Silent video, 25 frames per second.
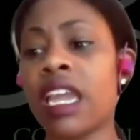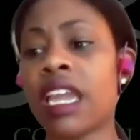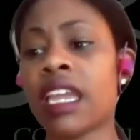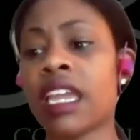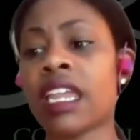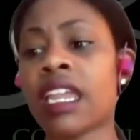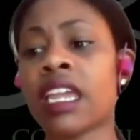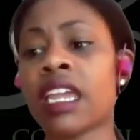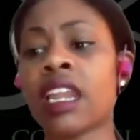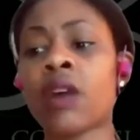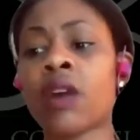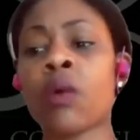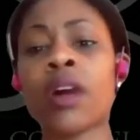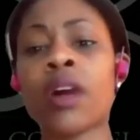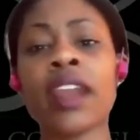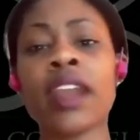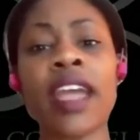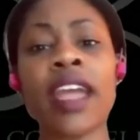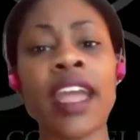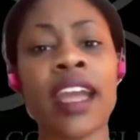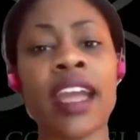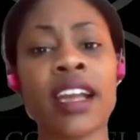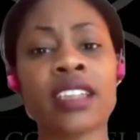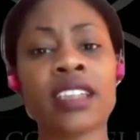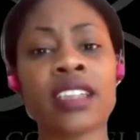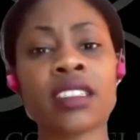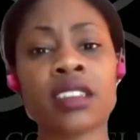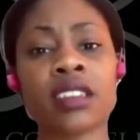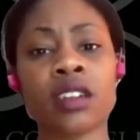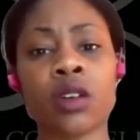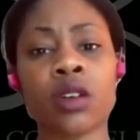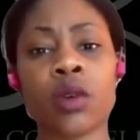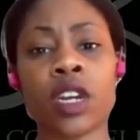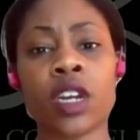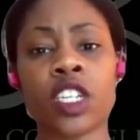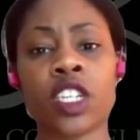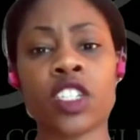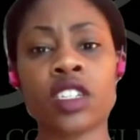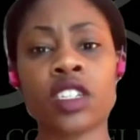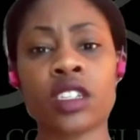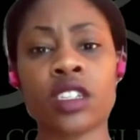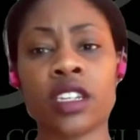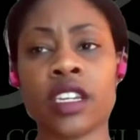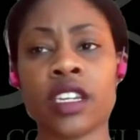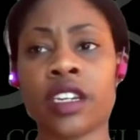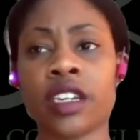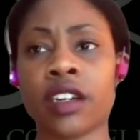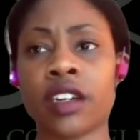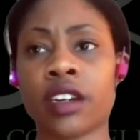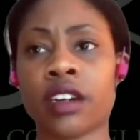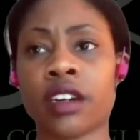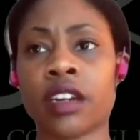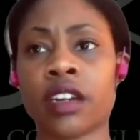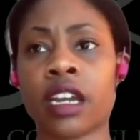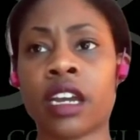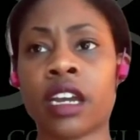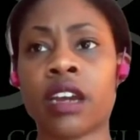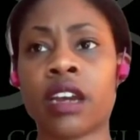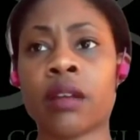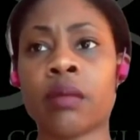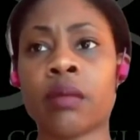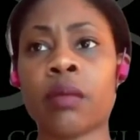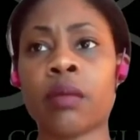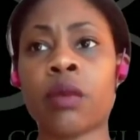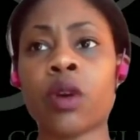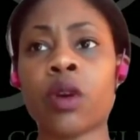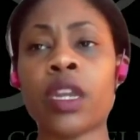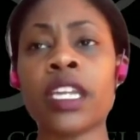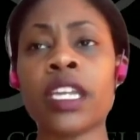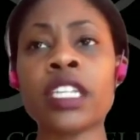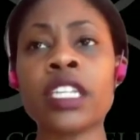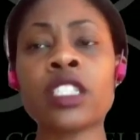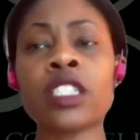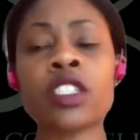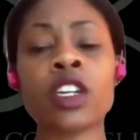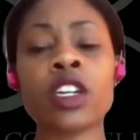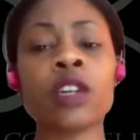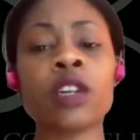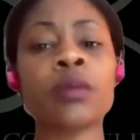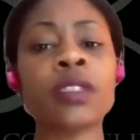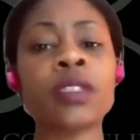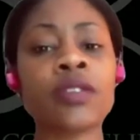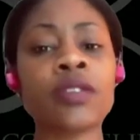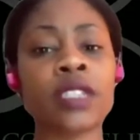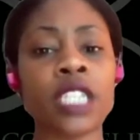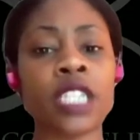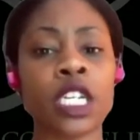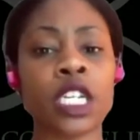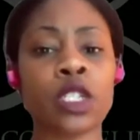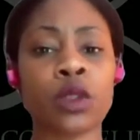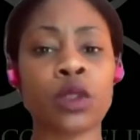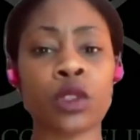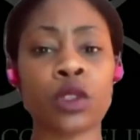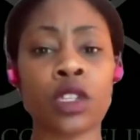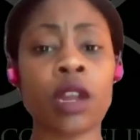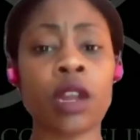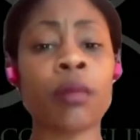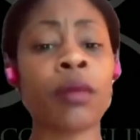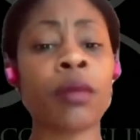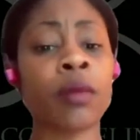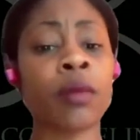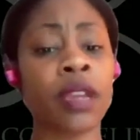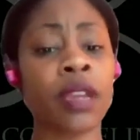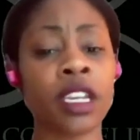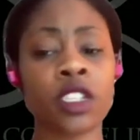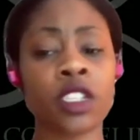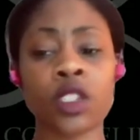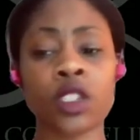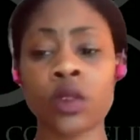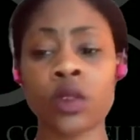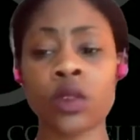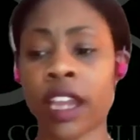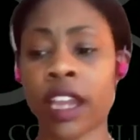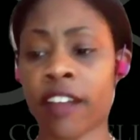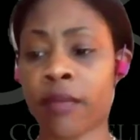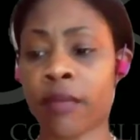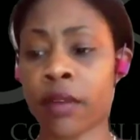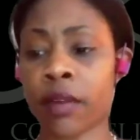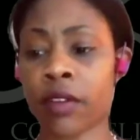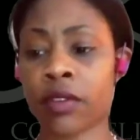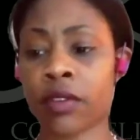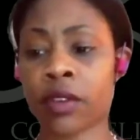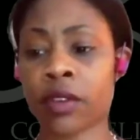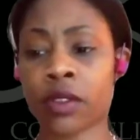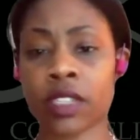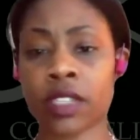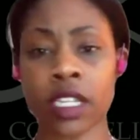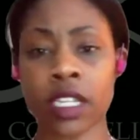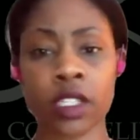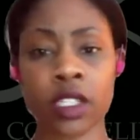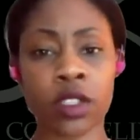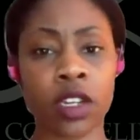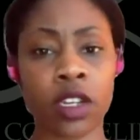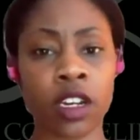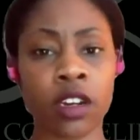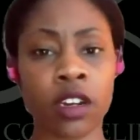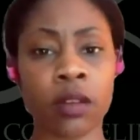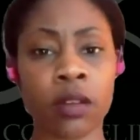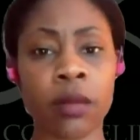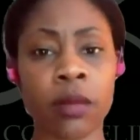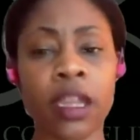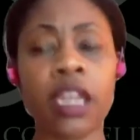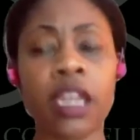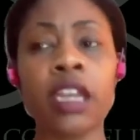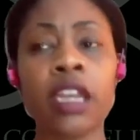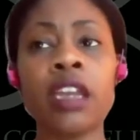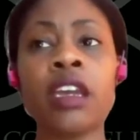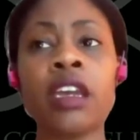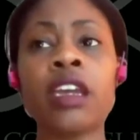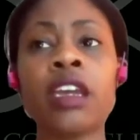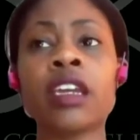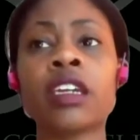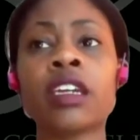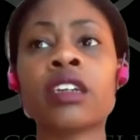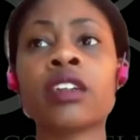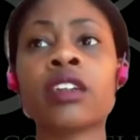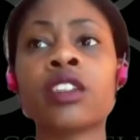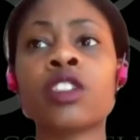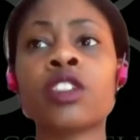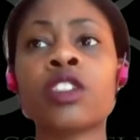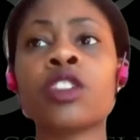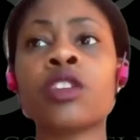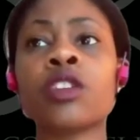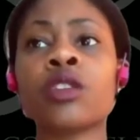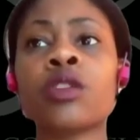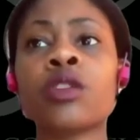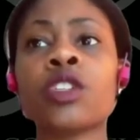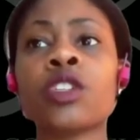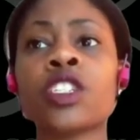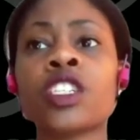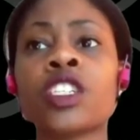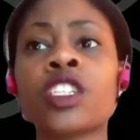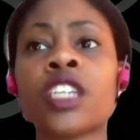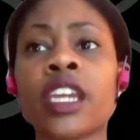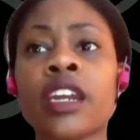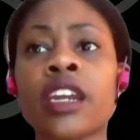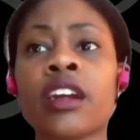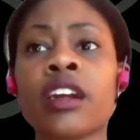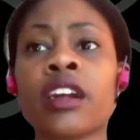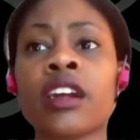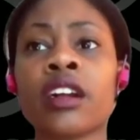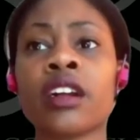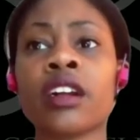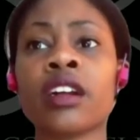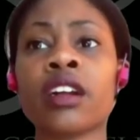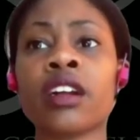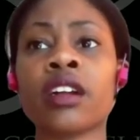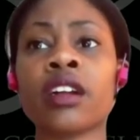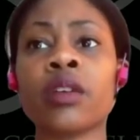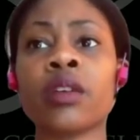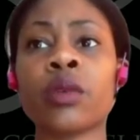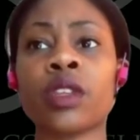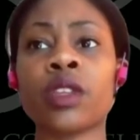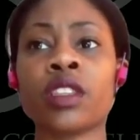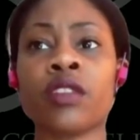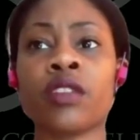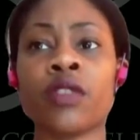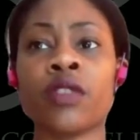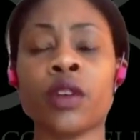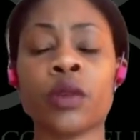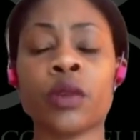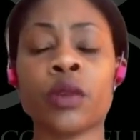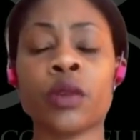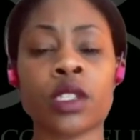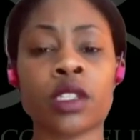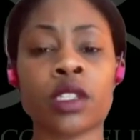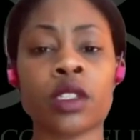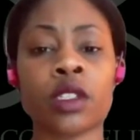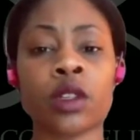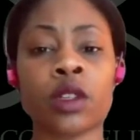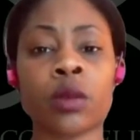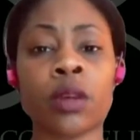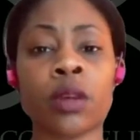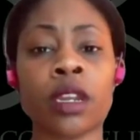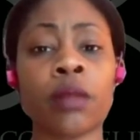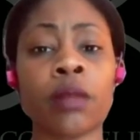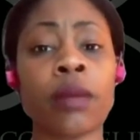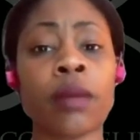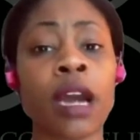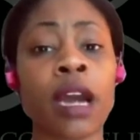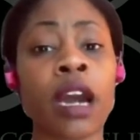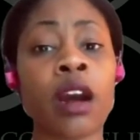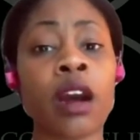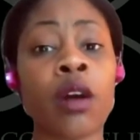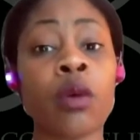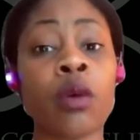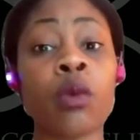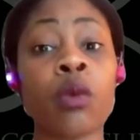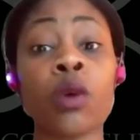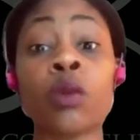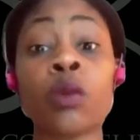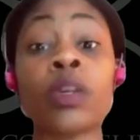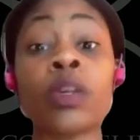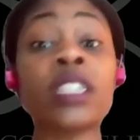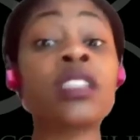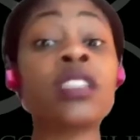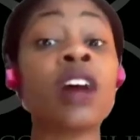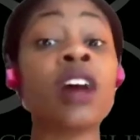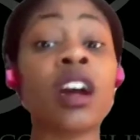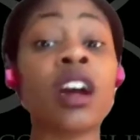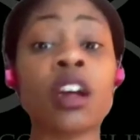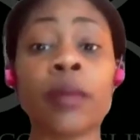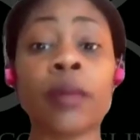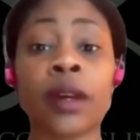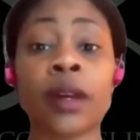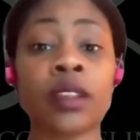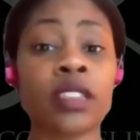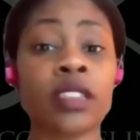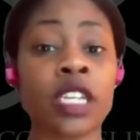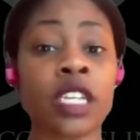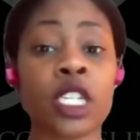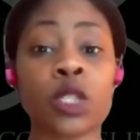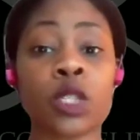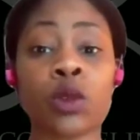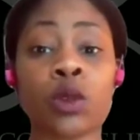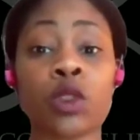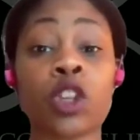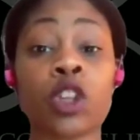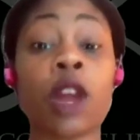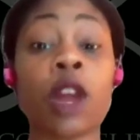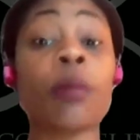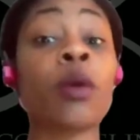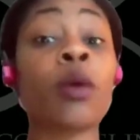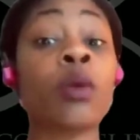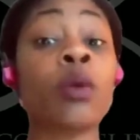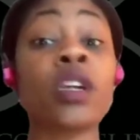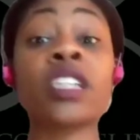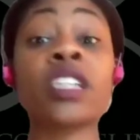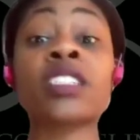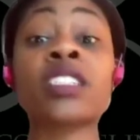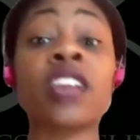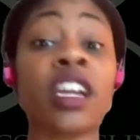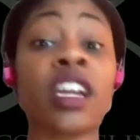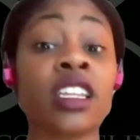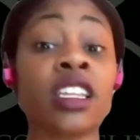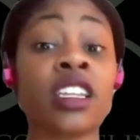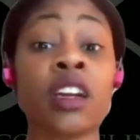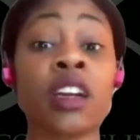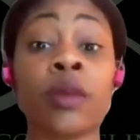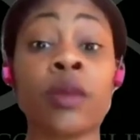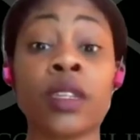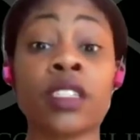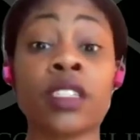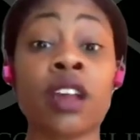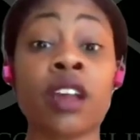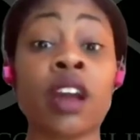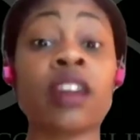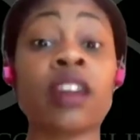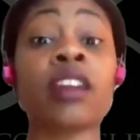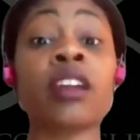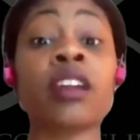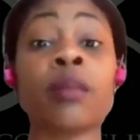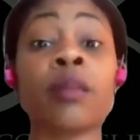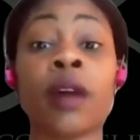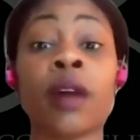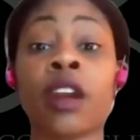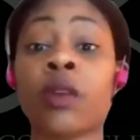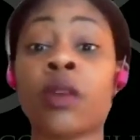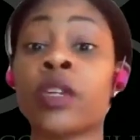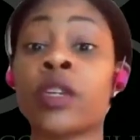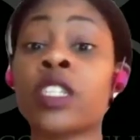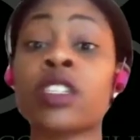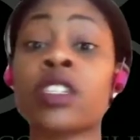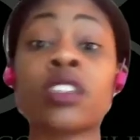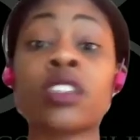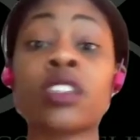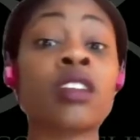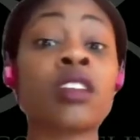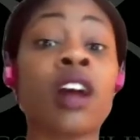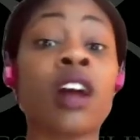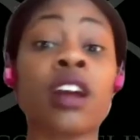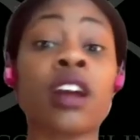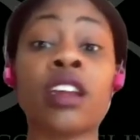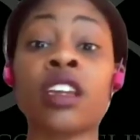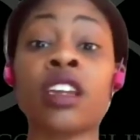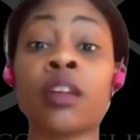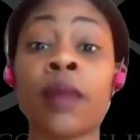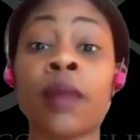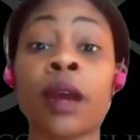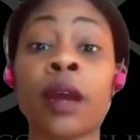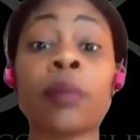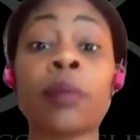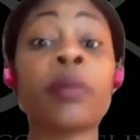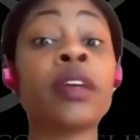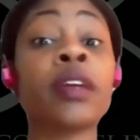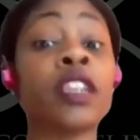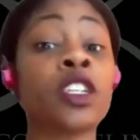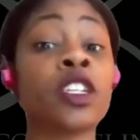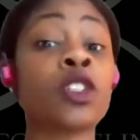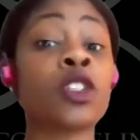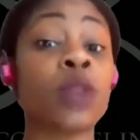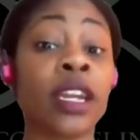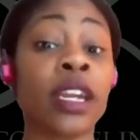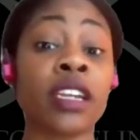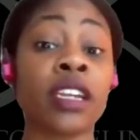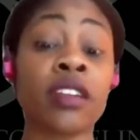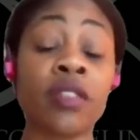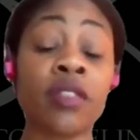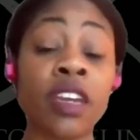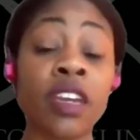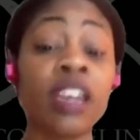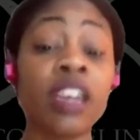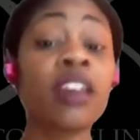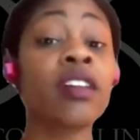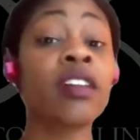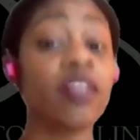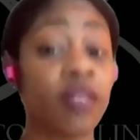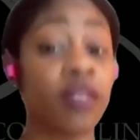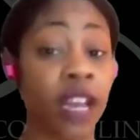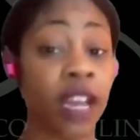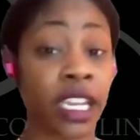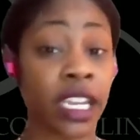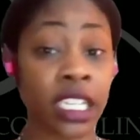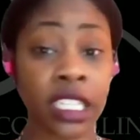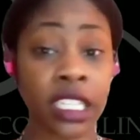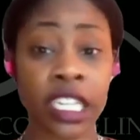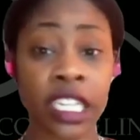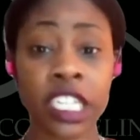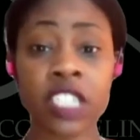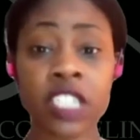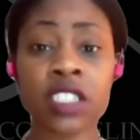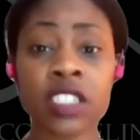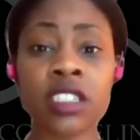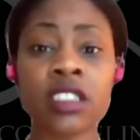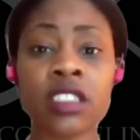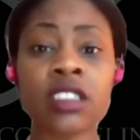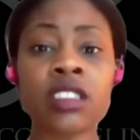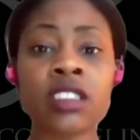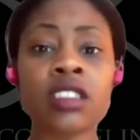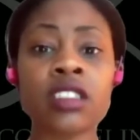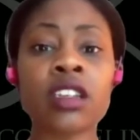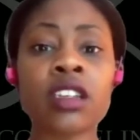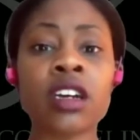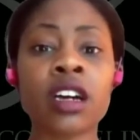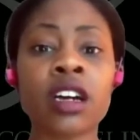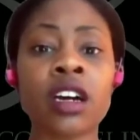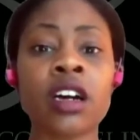I want to ask a question here. In terms of sexual trauma, because you and I have both used that term, could you share with the viewers a little bit about when we talk about sexual trauma, what exactly are we talking about? Are we just talking about penetrative violations?